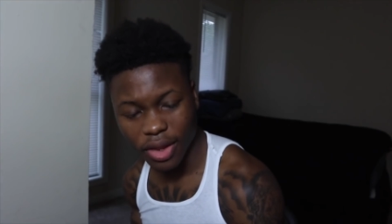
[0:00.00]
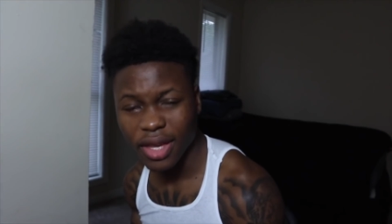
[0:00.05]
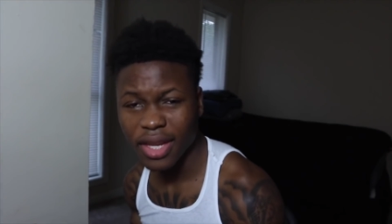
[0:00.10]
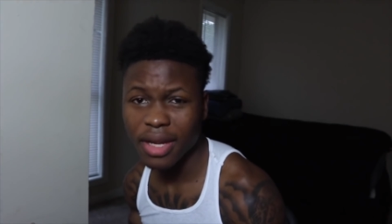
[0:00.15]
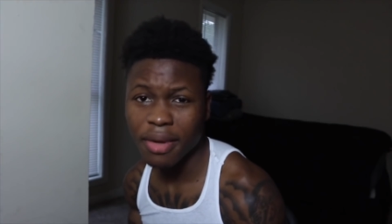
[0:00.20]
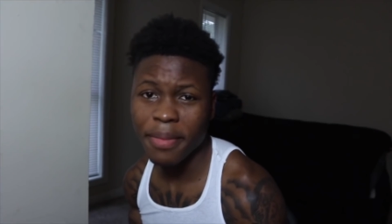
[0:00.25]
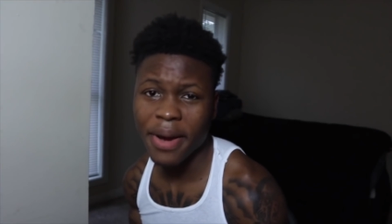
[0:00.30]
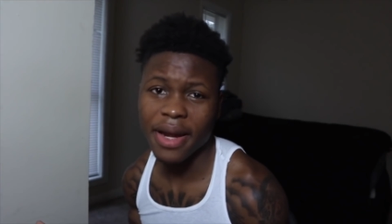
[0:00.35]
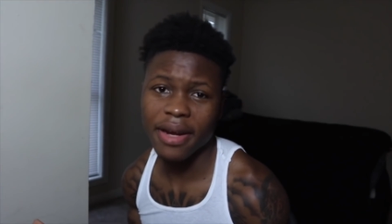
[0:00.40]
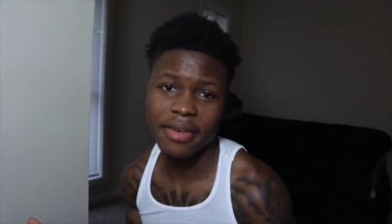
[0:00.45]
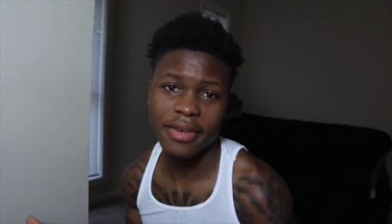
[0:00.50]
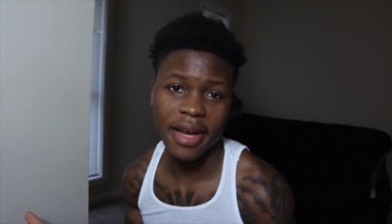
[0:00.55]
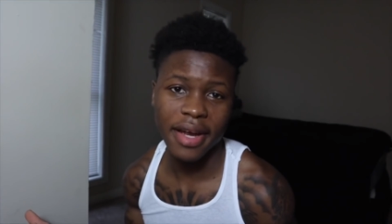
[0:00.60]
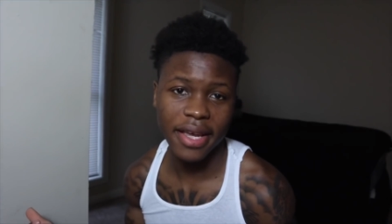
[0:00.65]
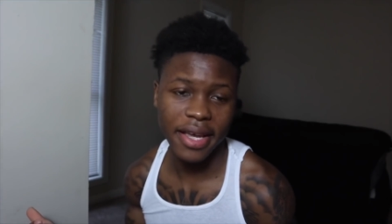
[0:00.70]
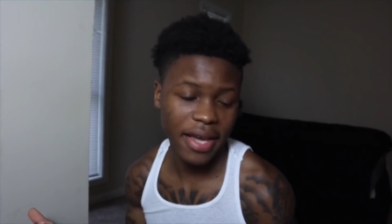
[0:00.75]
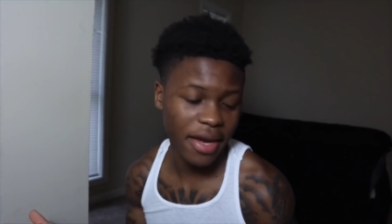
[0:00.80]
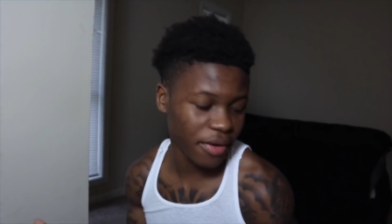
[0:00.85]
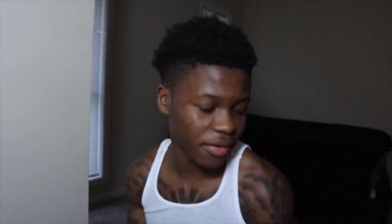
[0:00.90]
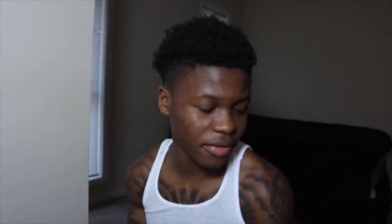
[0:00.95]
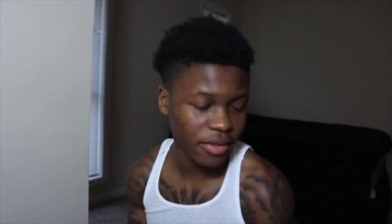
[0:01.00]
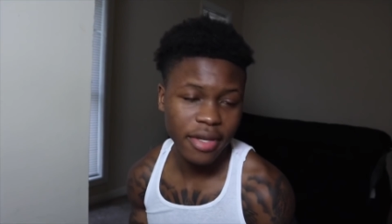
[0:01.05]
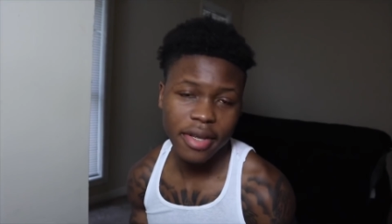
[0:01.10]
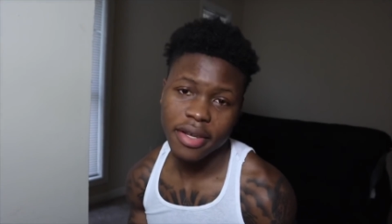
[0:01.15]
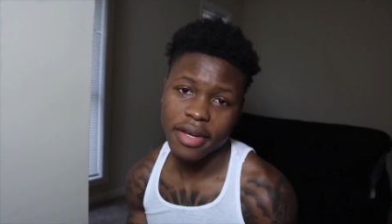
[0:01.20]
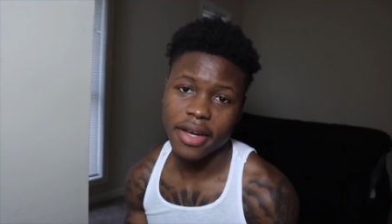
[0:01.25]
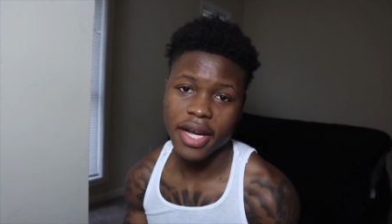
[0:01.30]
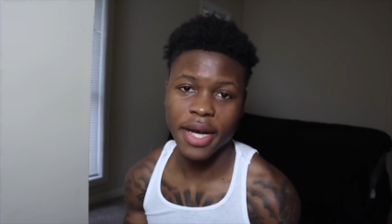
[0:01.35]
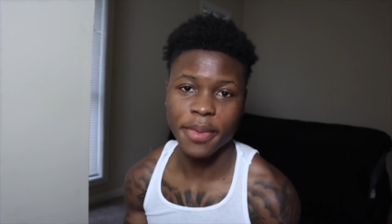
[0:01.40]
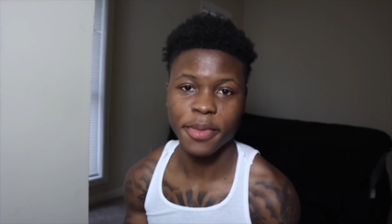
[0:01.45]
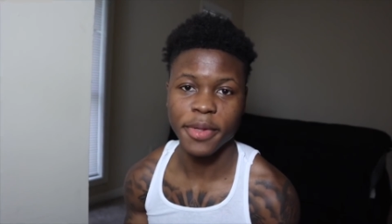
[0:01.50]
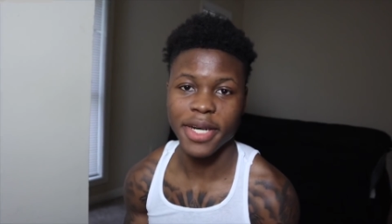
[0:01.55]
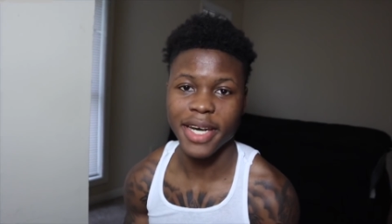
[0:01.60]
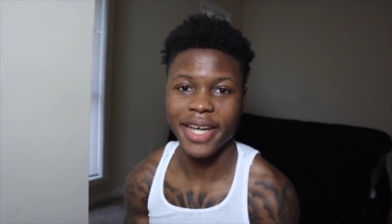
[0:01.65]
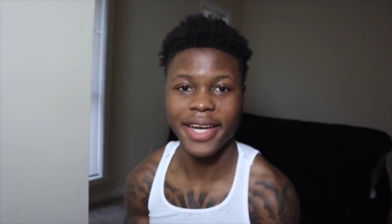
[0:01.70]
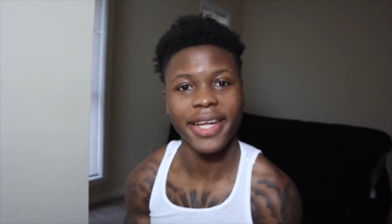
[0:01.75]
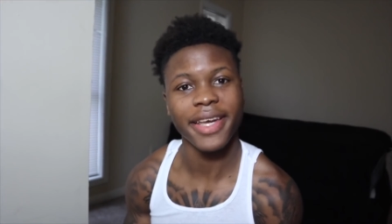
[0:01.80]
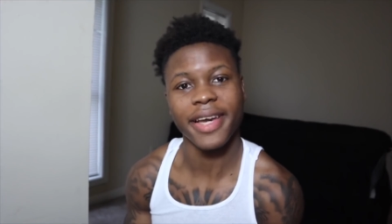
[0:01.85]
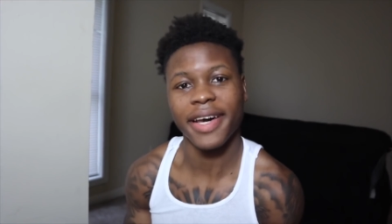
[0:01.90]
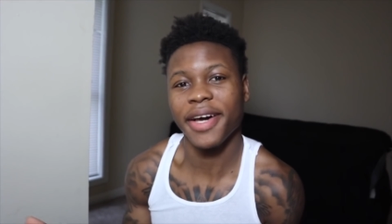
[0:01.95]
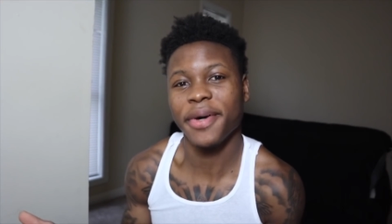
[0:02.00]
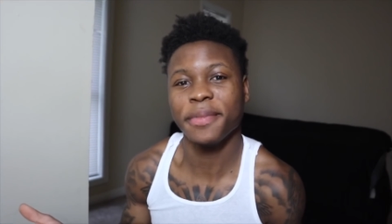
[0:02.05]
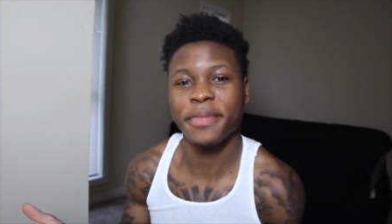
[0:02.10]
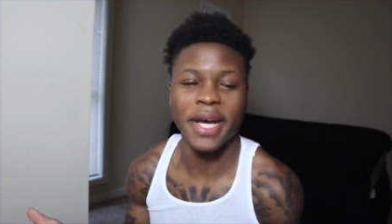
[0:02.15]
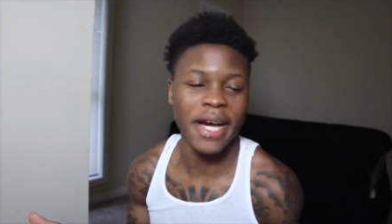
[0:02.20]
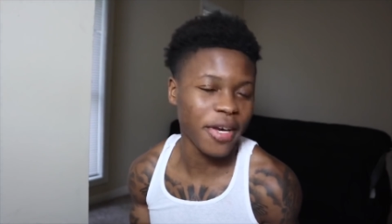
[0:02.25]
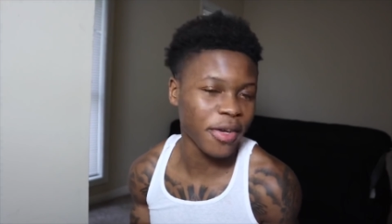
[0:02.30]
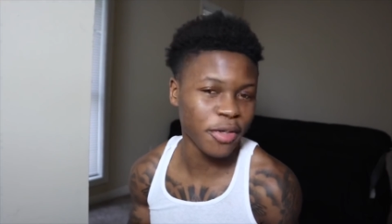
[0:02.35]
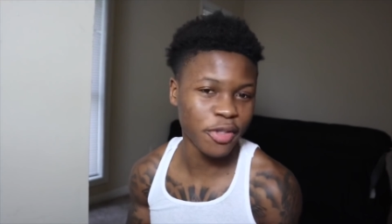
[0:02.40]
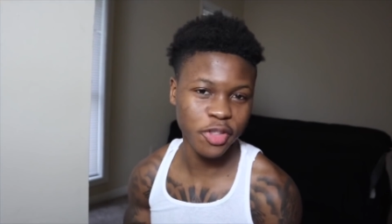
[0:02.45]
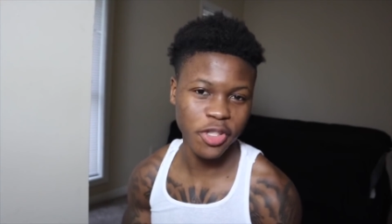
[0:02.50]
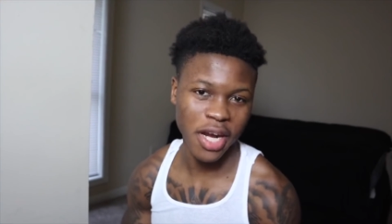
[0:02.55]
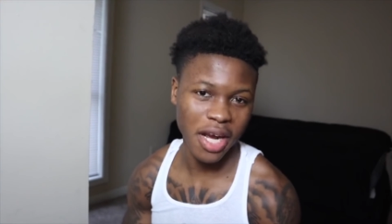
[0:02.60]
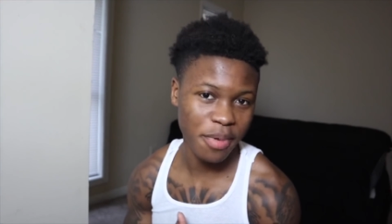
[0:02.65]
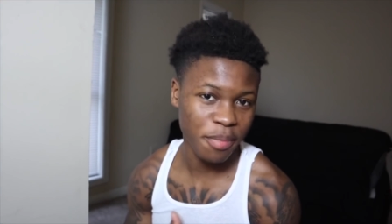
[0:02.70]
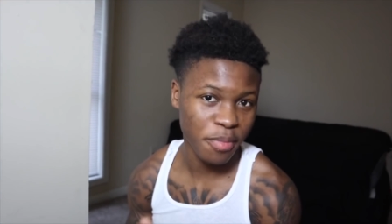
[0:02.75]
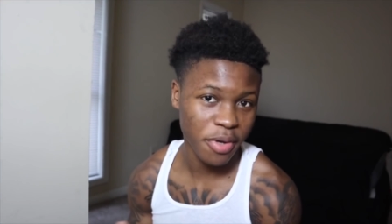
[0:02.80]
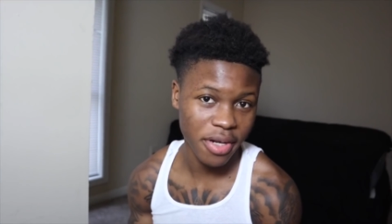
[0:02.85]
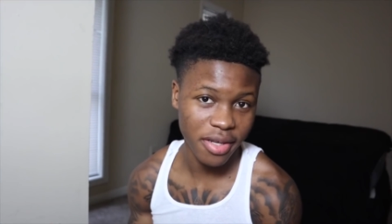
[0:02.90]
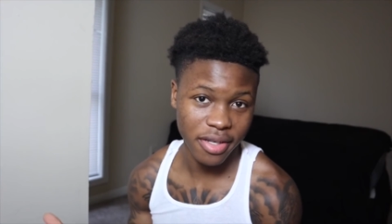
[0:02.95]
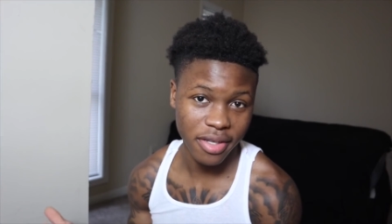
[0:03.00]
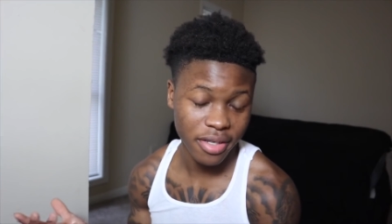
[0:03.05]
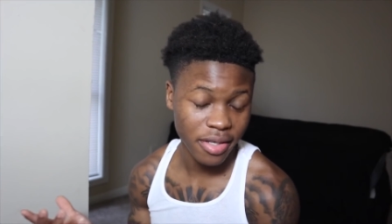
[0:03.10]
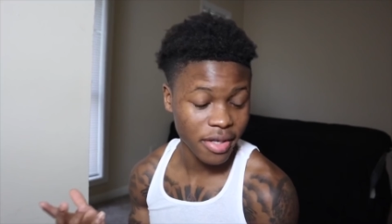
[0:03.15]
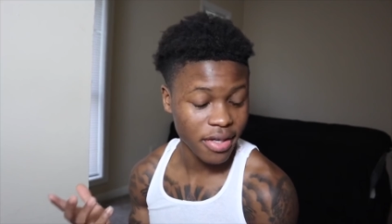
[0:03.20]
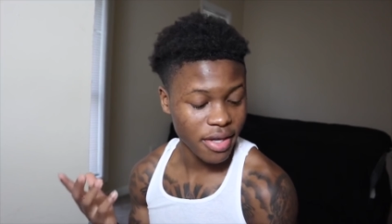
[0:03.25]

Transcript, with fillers: and I'm about to knock out a couple hundred. I'm not gonna try to put a